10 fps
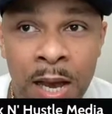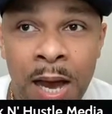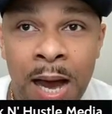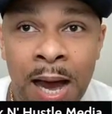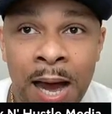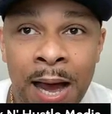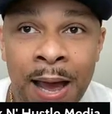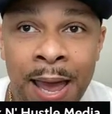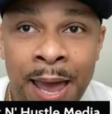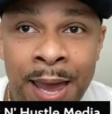
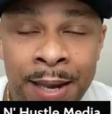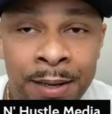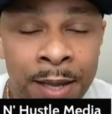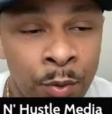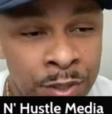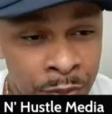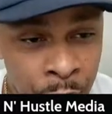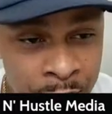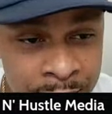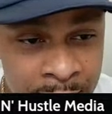And it was a
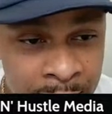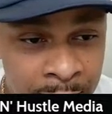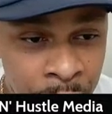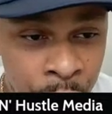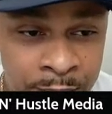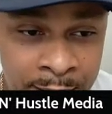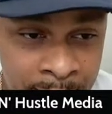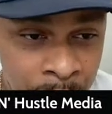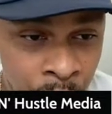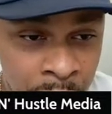
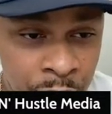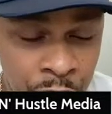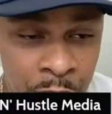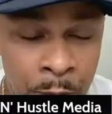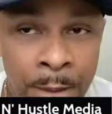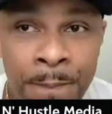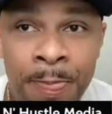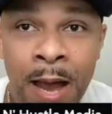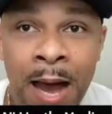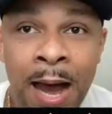three-day run of show.
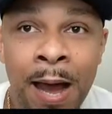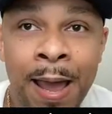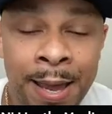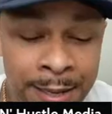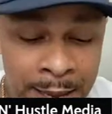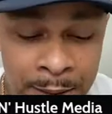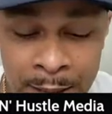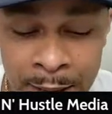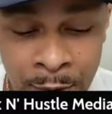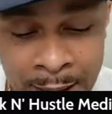And
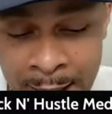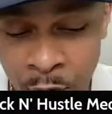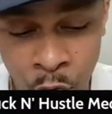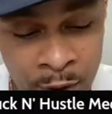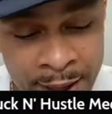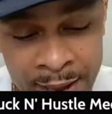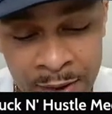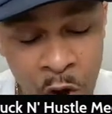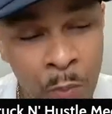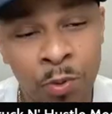it kind of
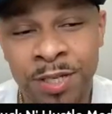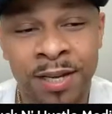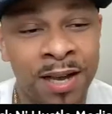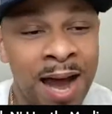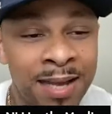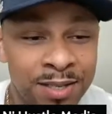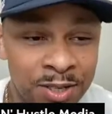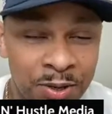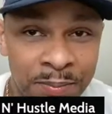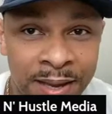ran almost like a
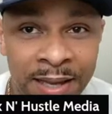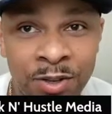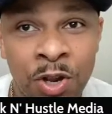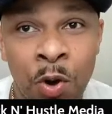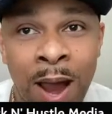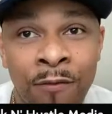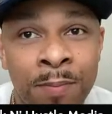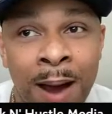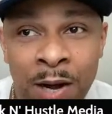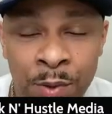concert, man.
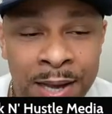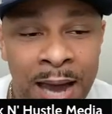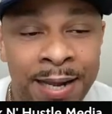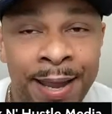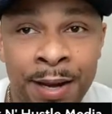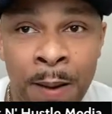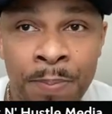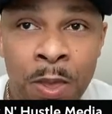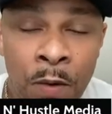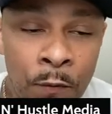Everybody would kind of get
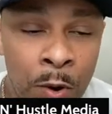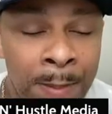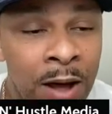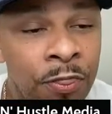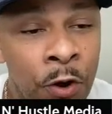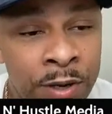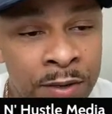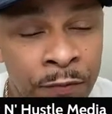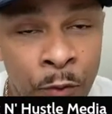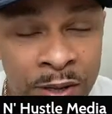up for about 30
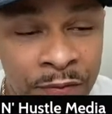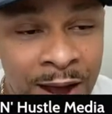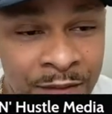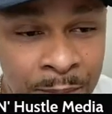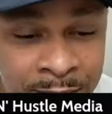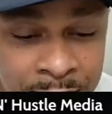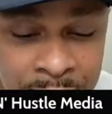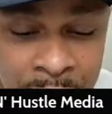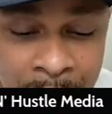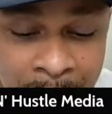to 45
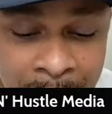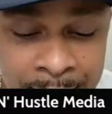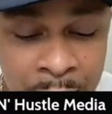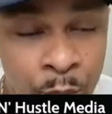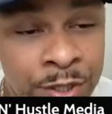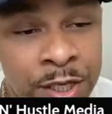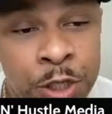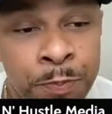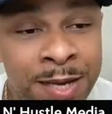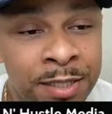minutes and they would just
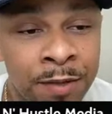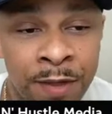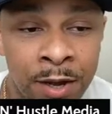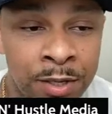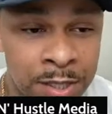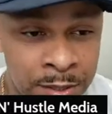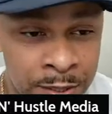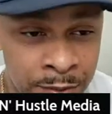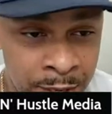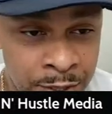speak to
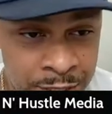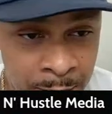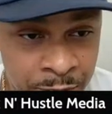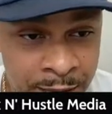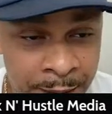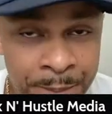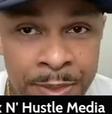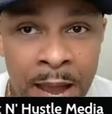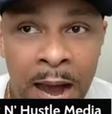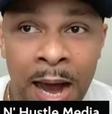their subject.
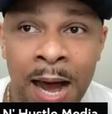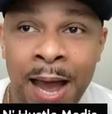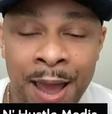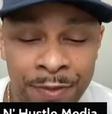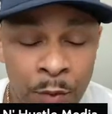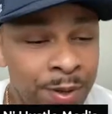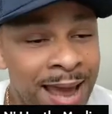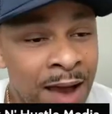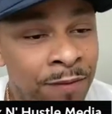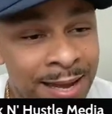And then we'd
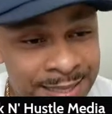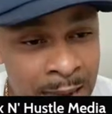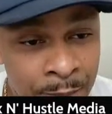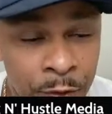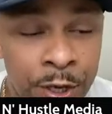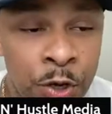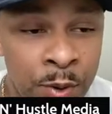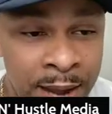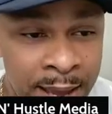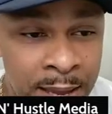have like time for
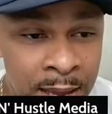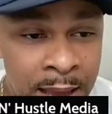Q&A.